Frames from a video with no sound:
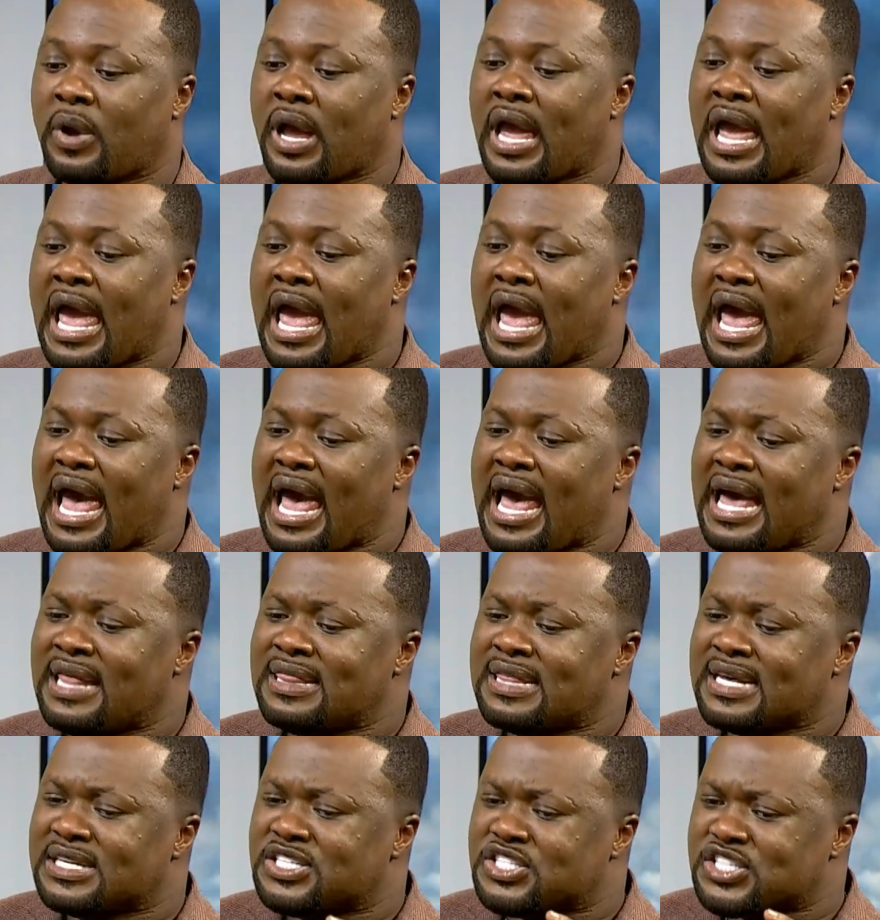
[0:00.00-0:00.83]
Absolutely.
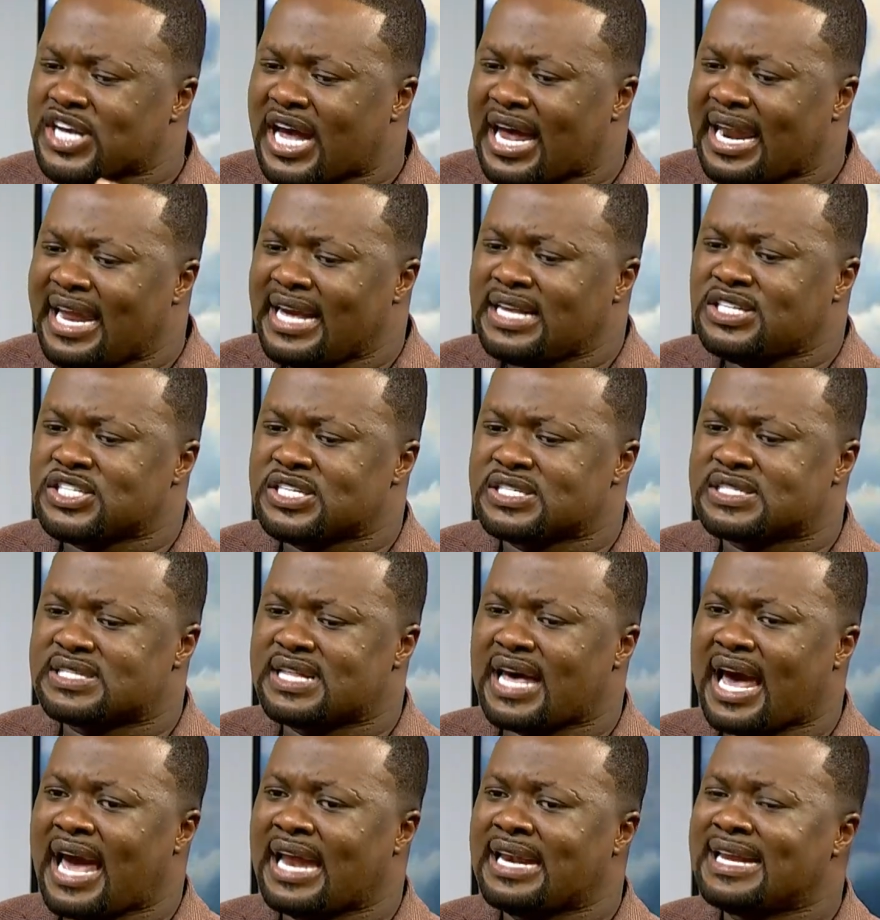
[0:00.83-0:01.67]
And the challenge is
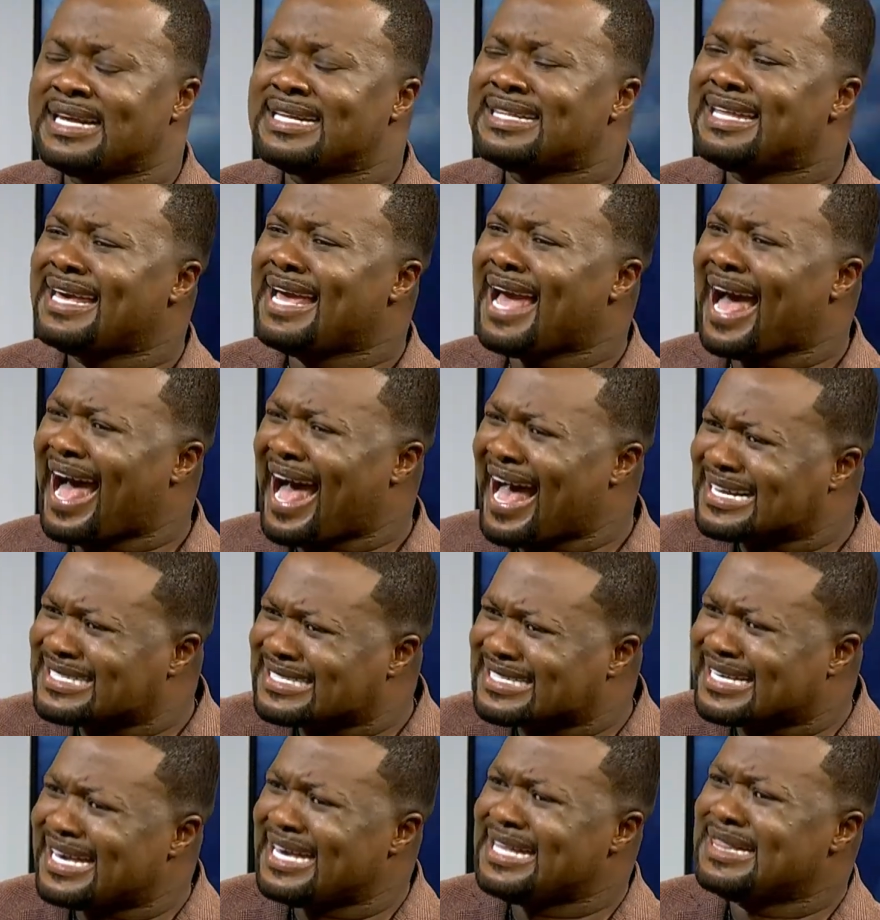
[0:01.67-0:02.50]
that they are
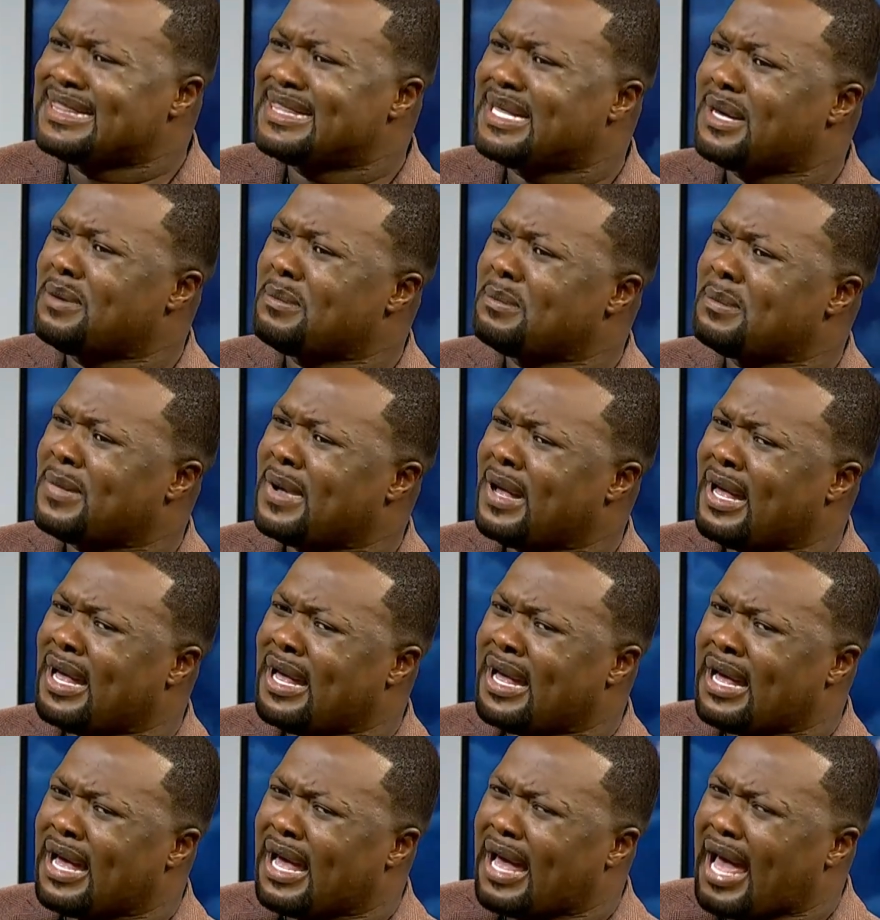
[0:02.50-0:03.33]
asking them
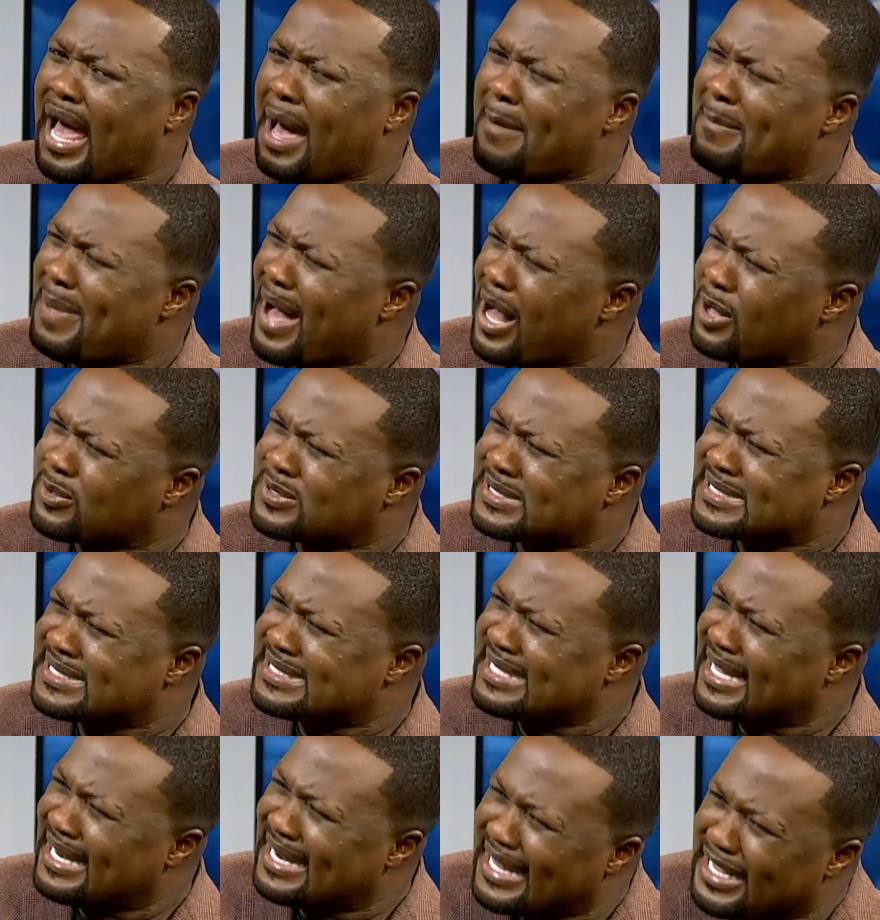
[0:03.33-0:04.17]
about
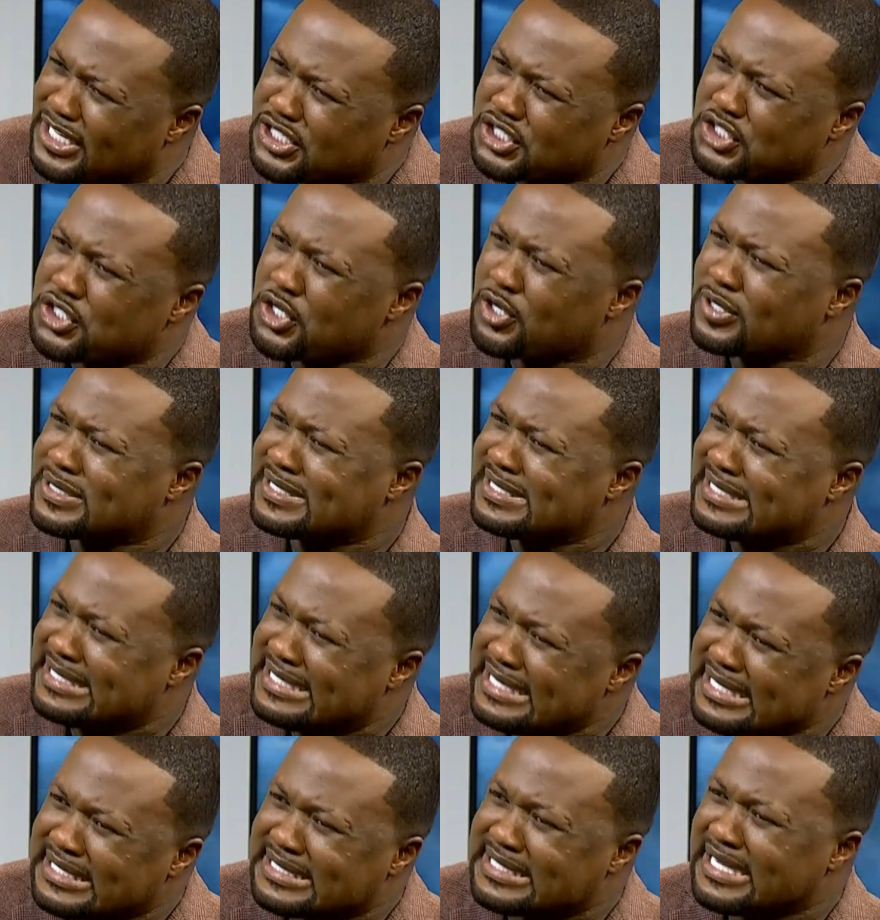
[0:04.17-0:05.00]
salacious
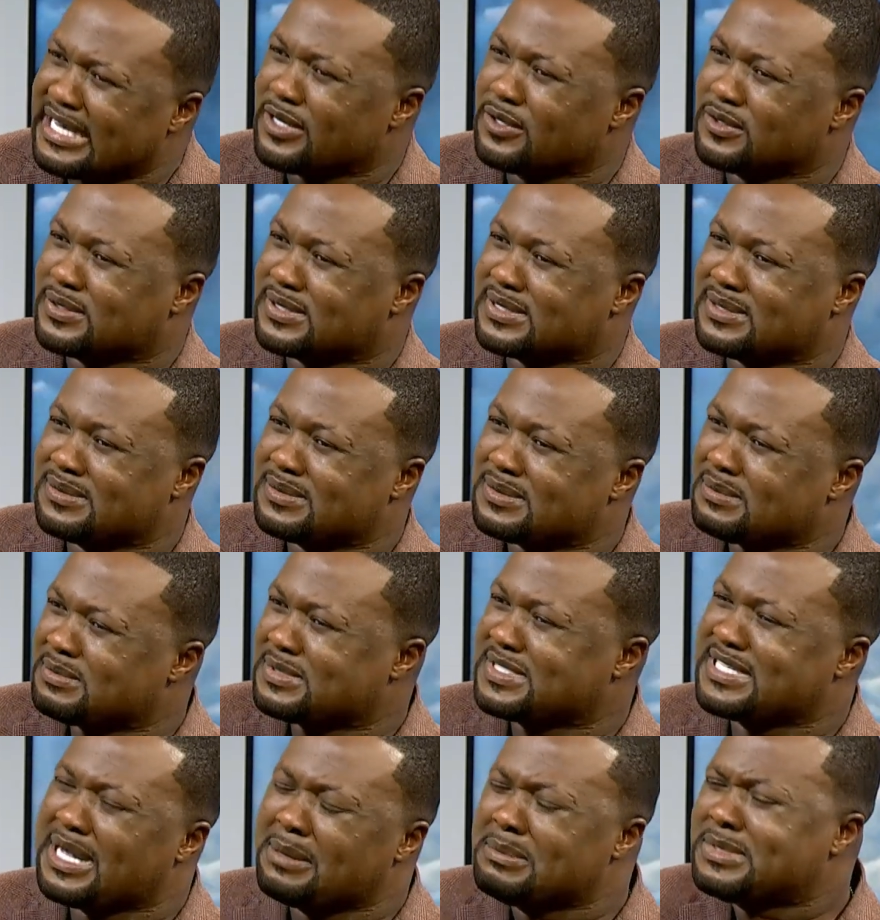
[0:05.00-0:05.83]
details,
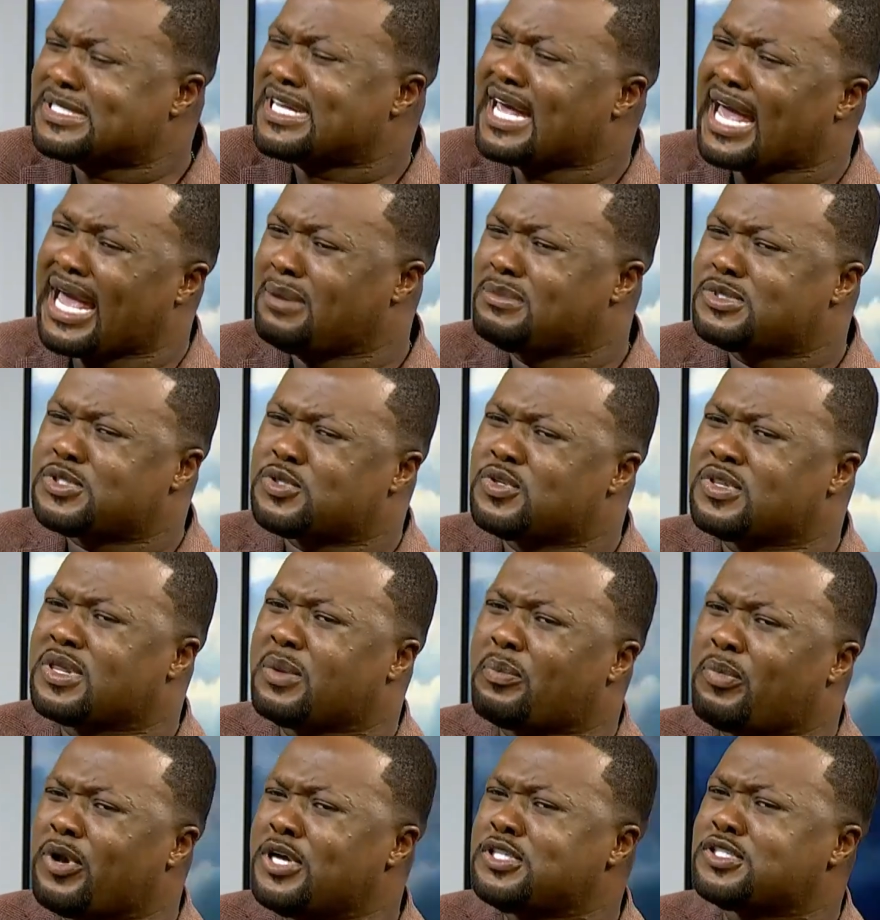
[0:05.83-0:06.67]
sometimes to
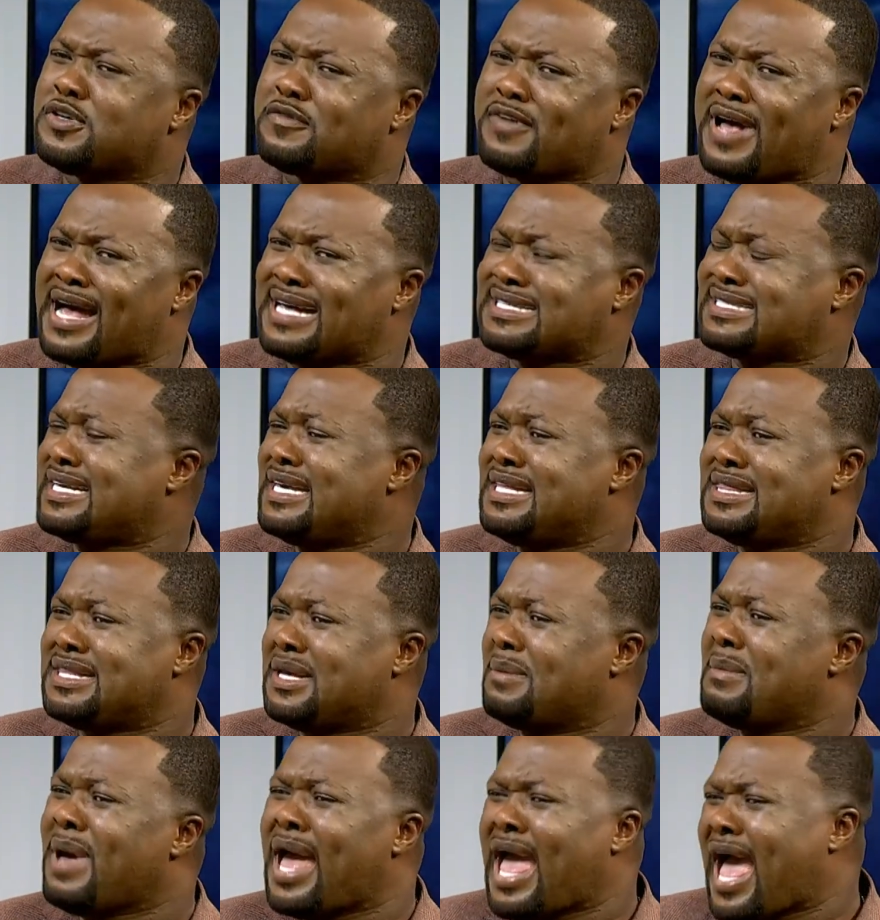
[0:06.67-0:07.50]
the point of asking
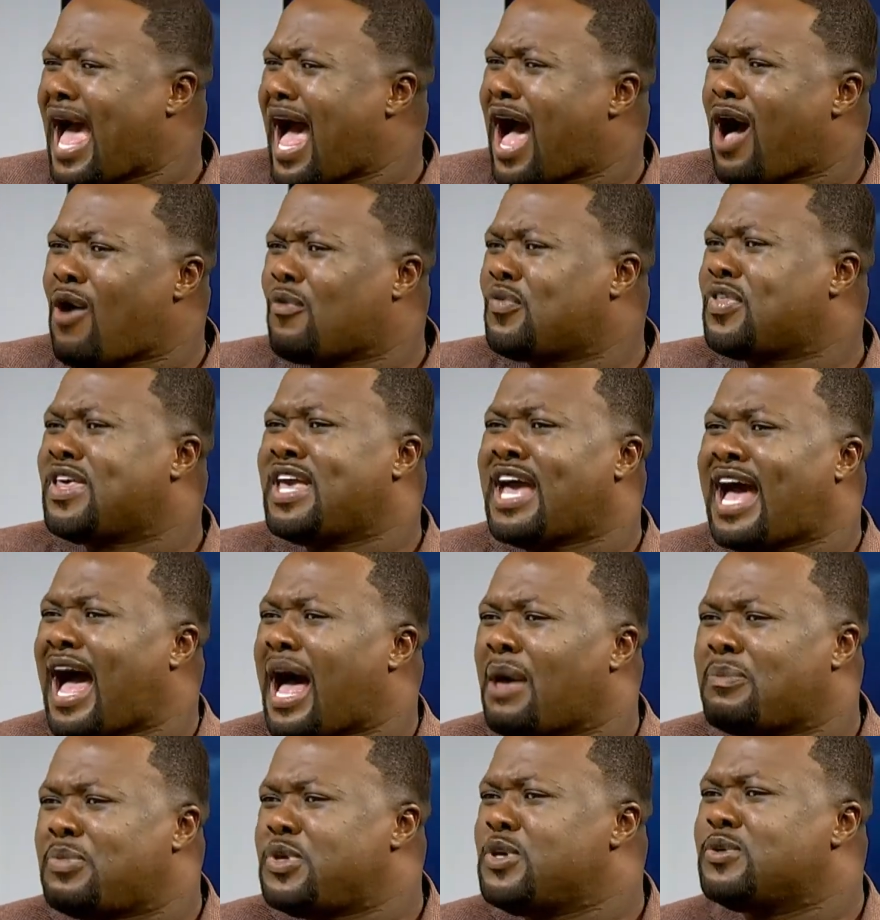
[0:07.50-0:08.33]
them how their
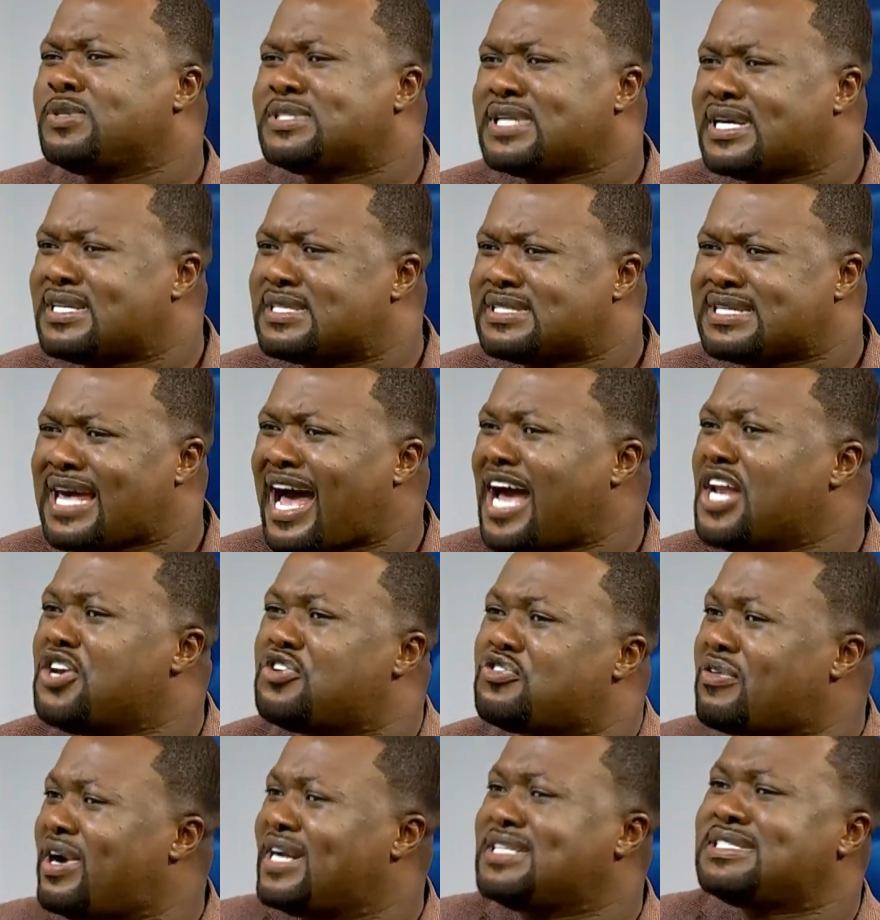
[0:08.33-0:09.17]
abusers
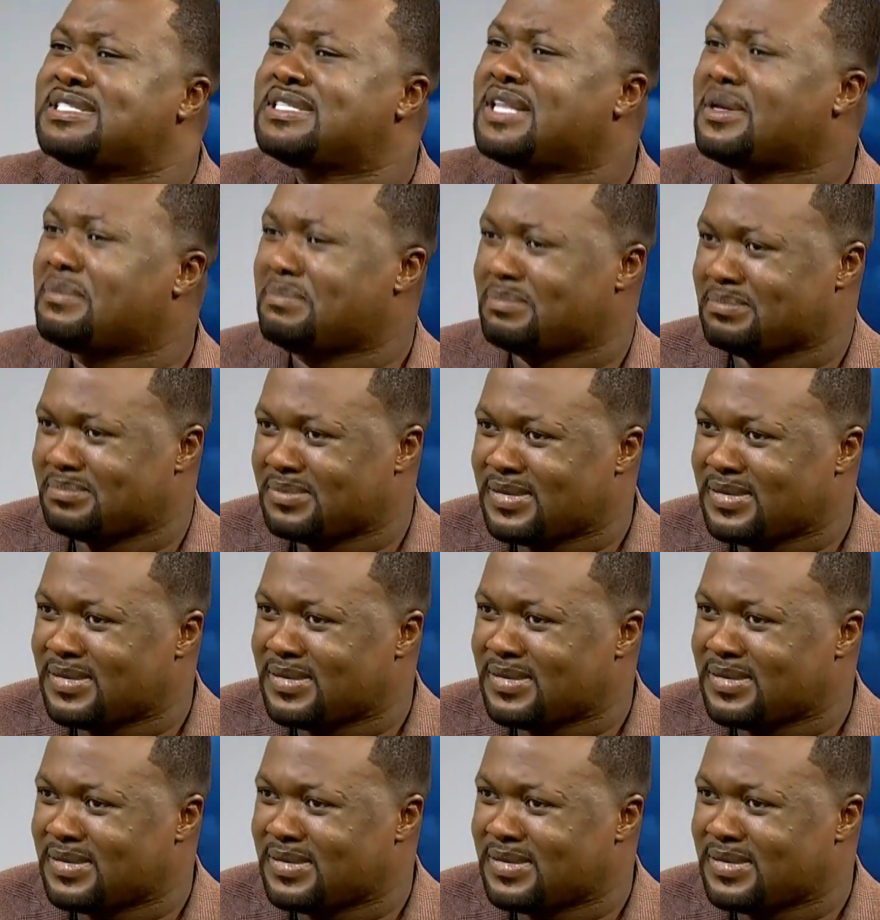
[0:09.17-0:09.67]
undressed them.